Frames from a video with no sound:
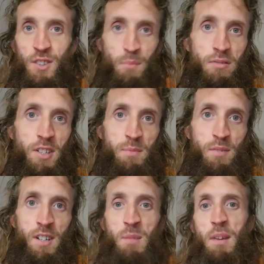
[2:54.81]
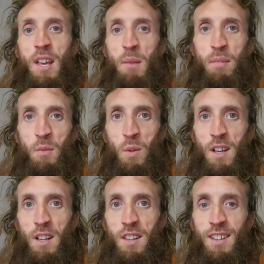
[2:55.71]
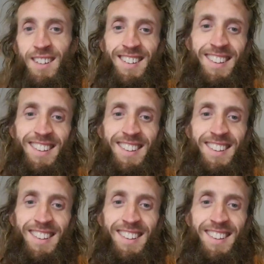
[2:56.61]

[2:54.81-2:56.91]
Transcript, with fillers: to prosper and to be happy and well